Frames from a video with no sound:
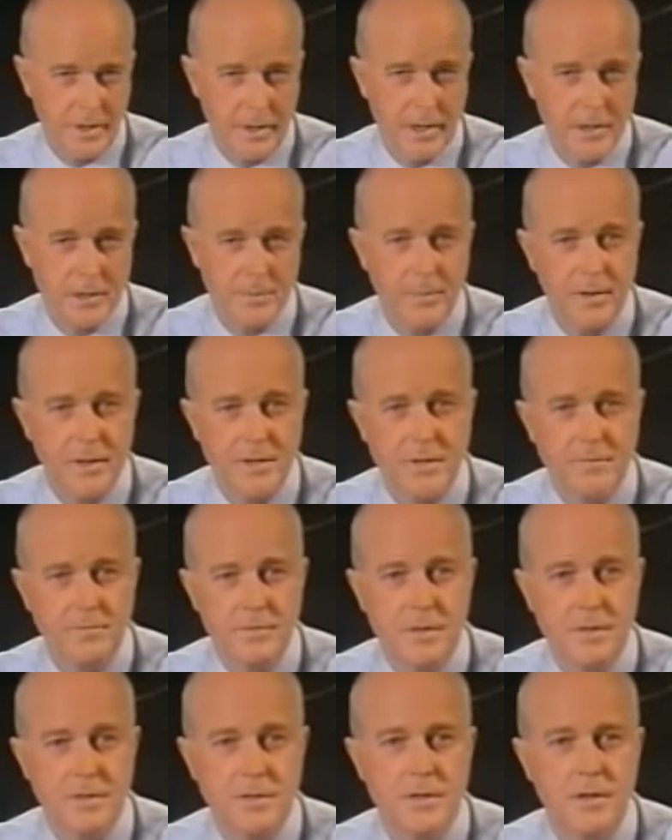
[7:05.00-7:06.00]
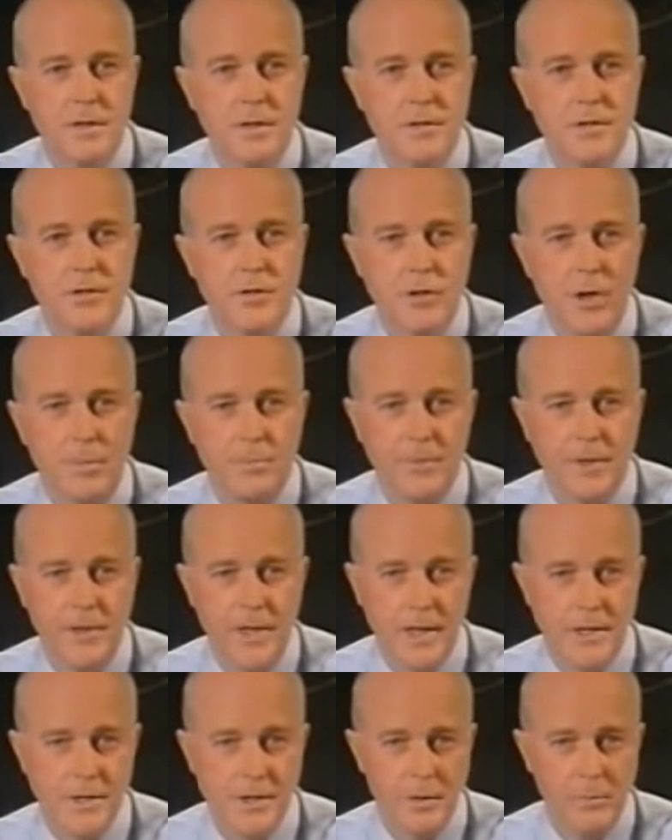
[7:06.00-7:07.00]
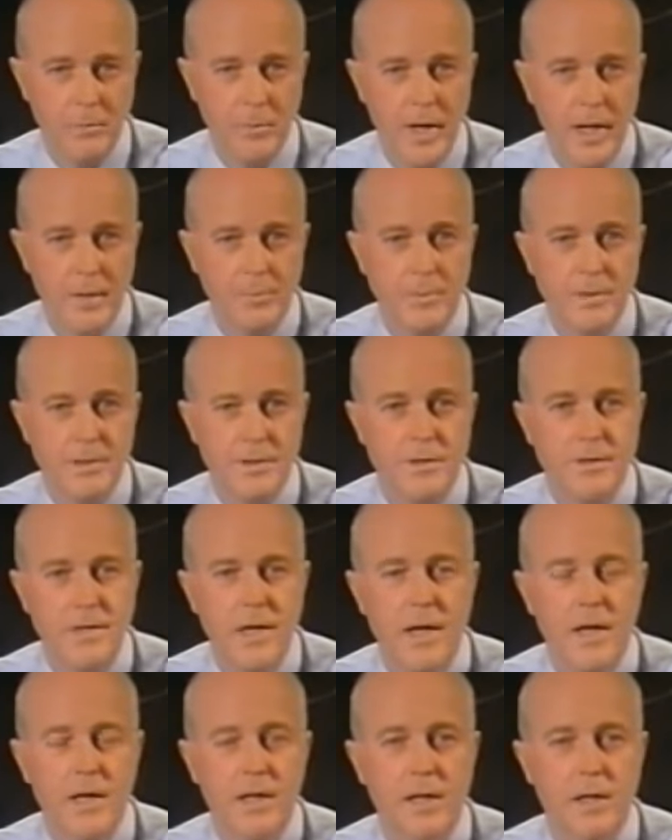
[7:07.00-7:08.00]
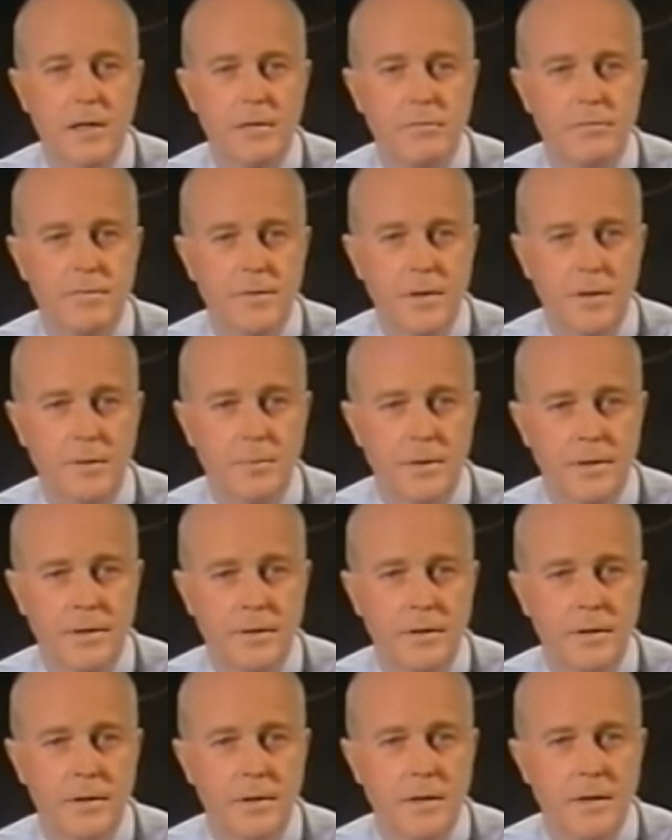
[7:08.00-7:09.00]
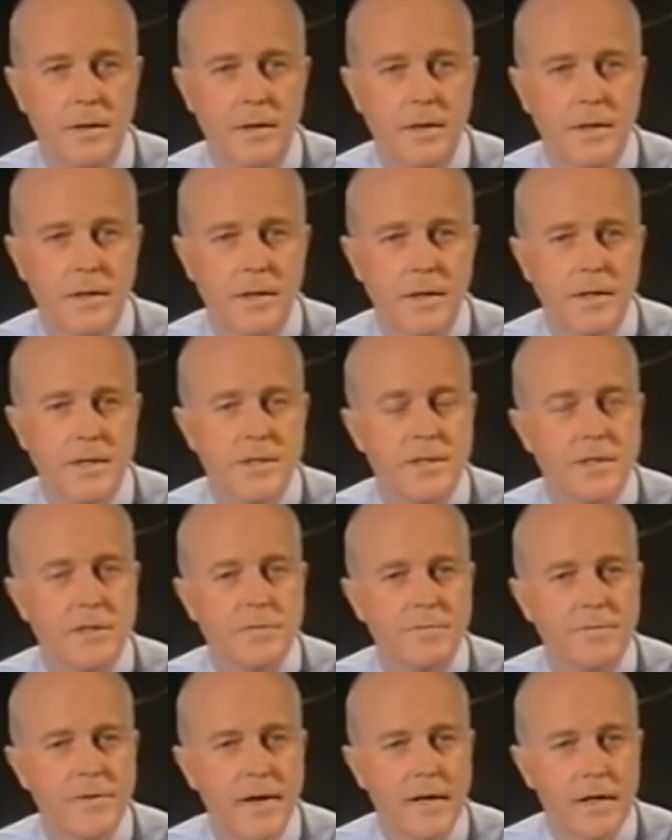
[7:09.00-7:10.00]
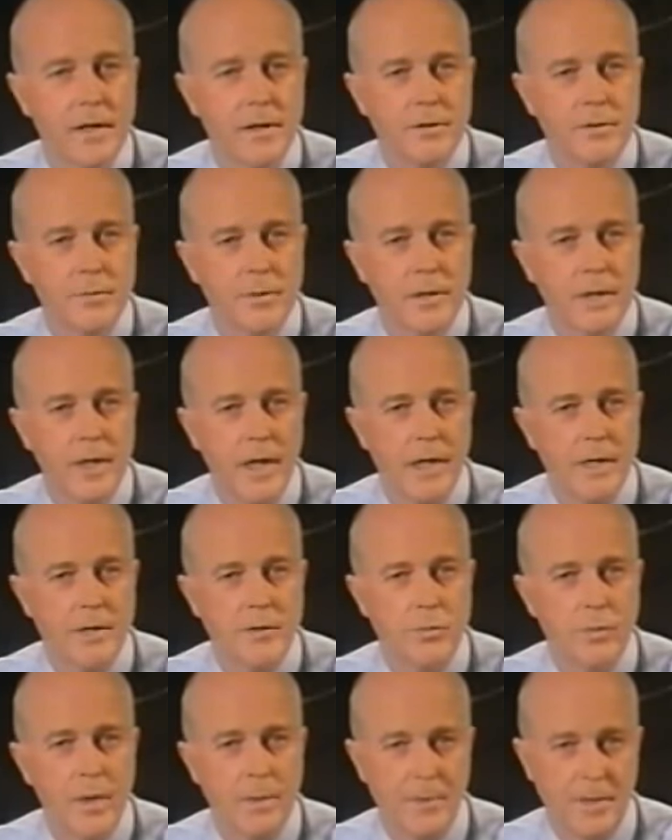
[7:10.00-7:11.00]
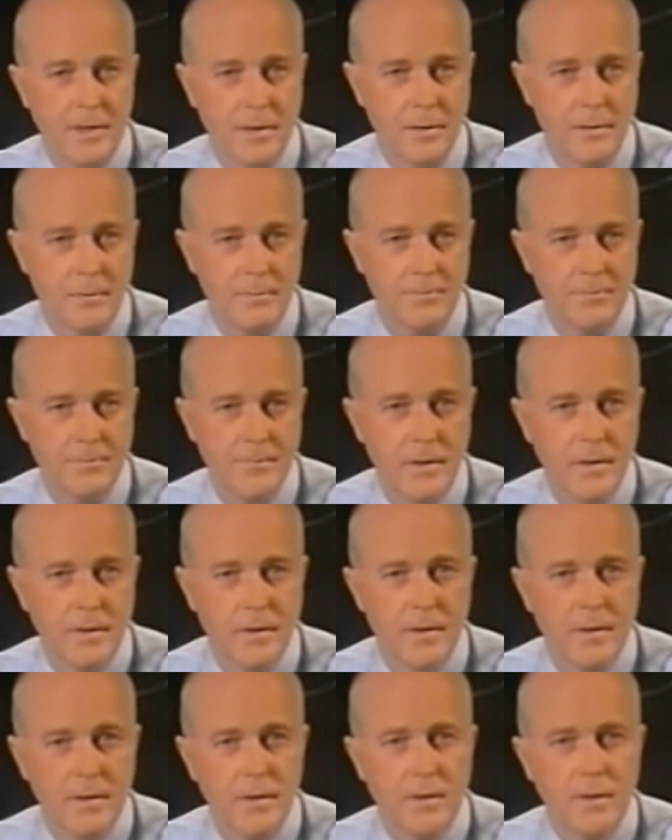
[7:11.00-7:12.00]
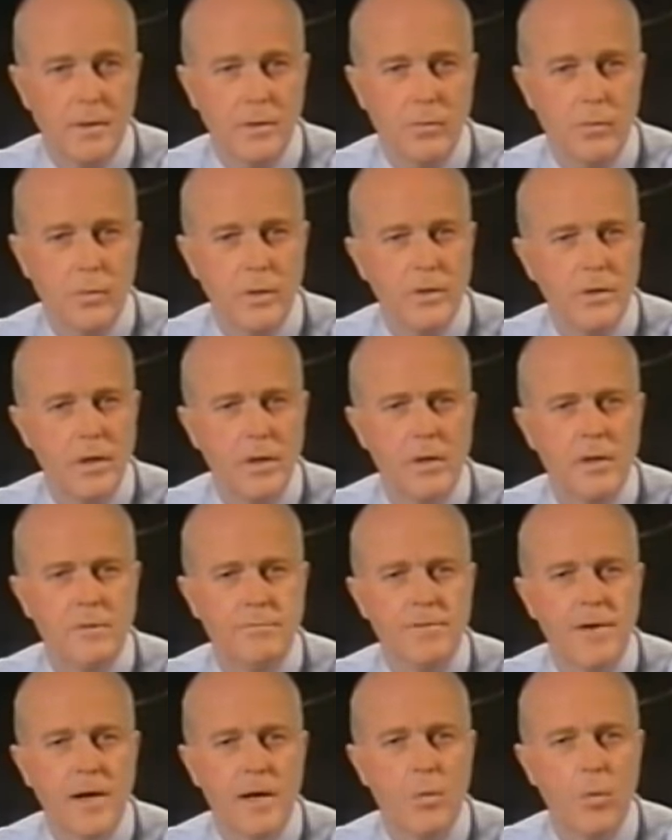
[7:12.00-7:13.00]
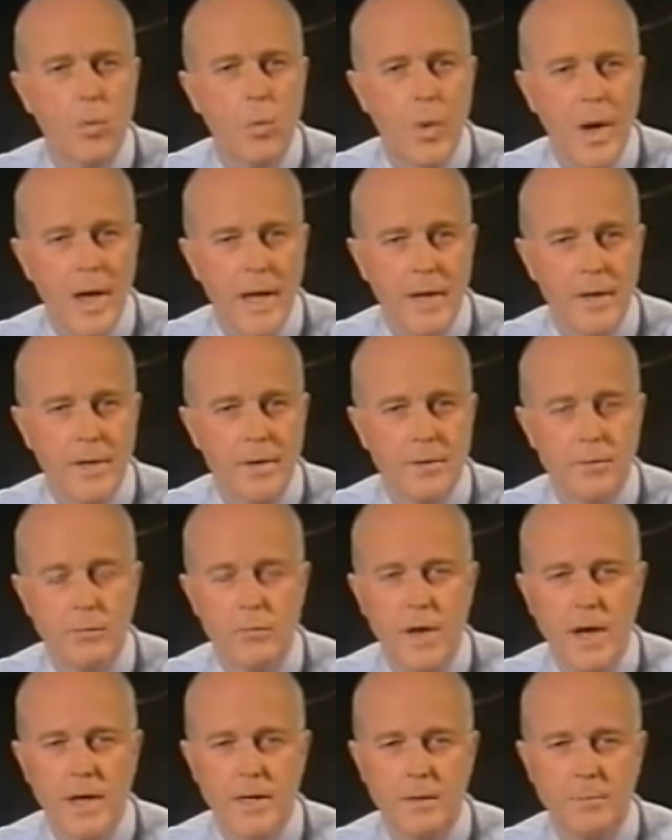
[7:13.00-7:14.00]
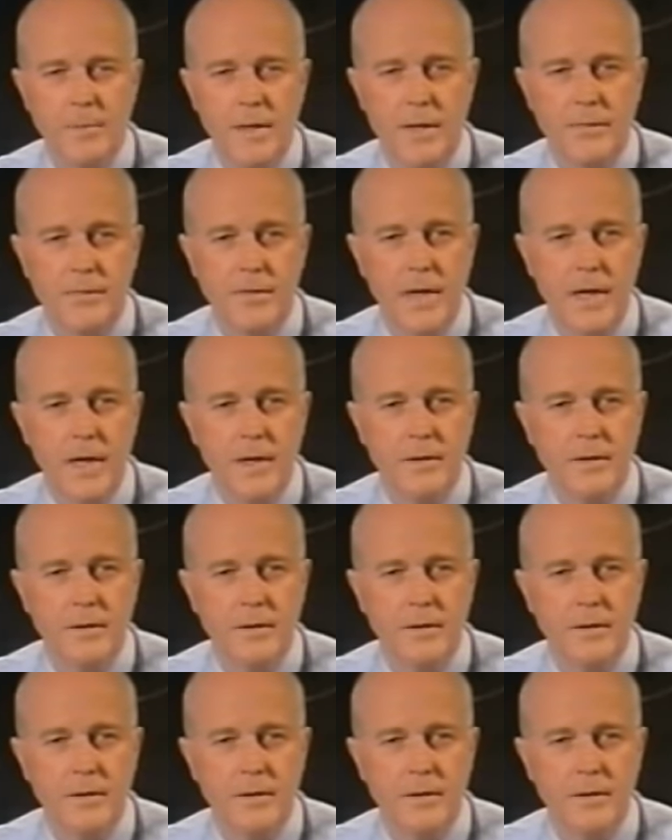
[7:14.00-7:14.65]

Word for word: aspects of this Stop the Nation Bradman's Dead phenomenon is its failure to engage women. We could only find one to write about that,